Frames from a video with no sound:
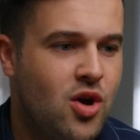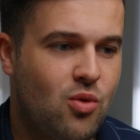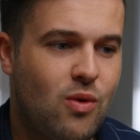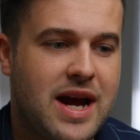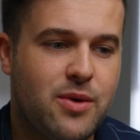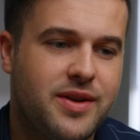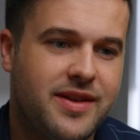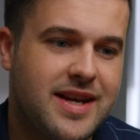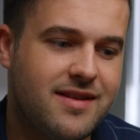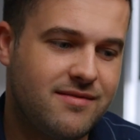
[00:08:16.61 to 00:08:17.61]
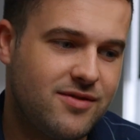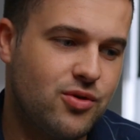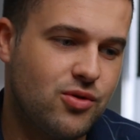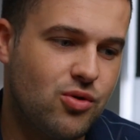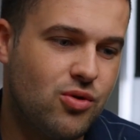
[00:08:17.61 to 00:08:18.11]
why would I then, you
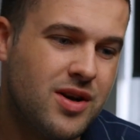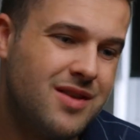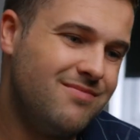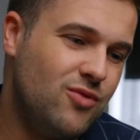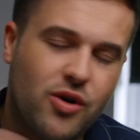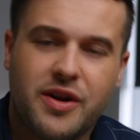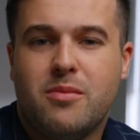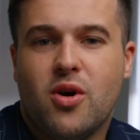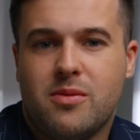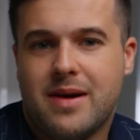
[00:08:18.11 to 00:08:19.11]
know, go, not going to bother